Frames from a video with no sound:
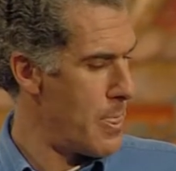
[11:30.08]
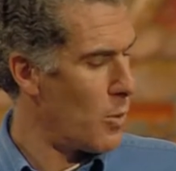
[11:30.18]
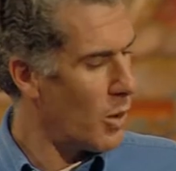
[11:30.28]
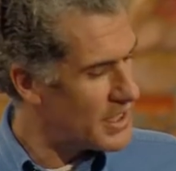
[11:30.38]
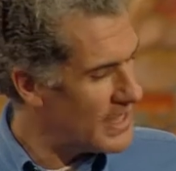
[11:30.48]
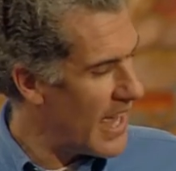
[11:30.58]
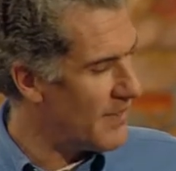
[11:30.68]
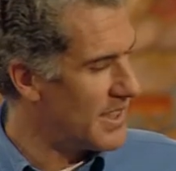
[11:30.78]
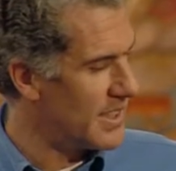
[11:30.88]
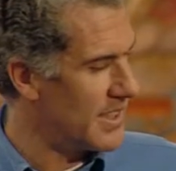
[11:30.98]
What's the
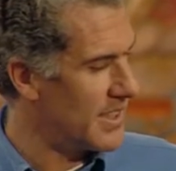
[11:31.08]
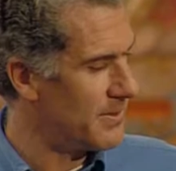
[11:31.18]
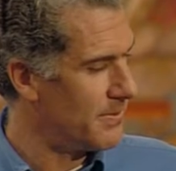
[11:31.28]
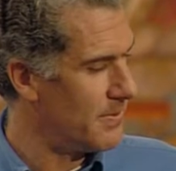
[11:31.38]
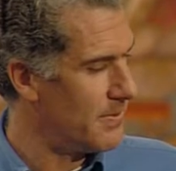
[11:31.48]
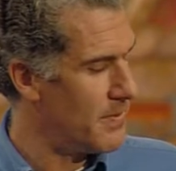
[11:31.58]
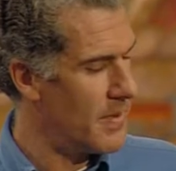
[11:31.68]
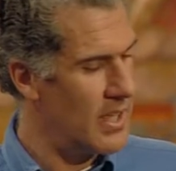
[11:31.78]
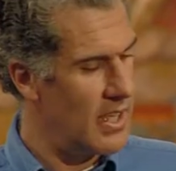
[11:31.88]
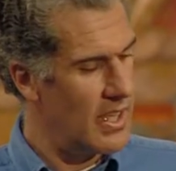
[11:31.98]
evidence?
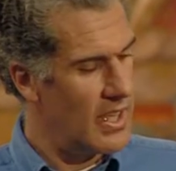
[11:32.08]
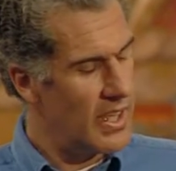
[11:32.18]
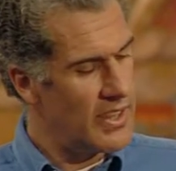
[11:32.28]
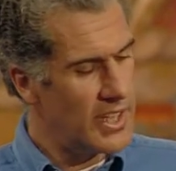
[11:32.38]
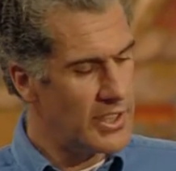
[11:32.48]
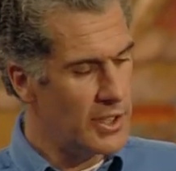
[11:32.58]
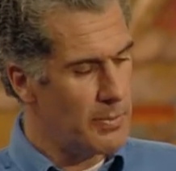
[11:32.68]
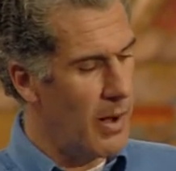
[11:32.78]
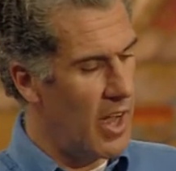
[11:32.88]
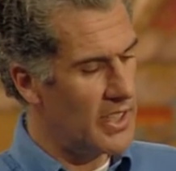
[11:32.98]
There are 2
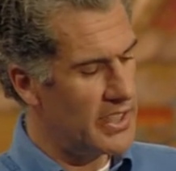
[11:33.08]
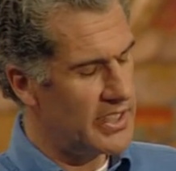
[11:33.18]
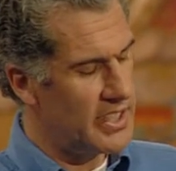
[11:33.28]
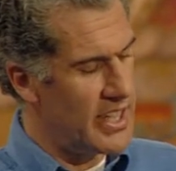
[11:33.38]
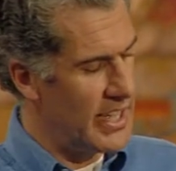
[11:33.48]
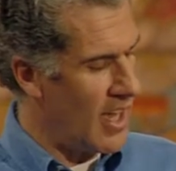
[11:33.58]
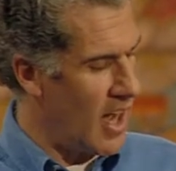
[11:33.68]
parts to the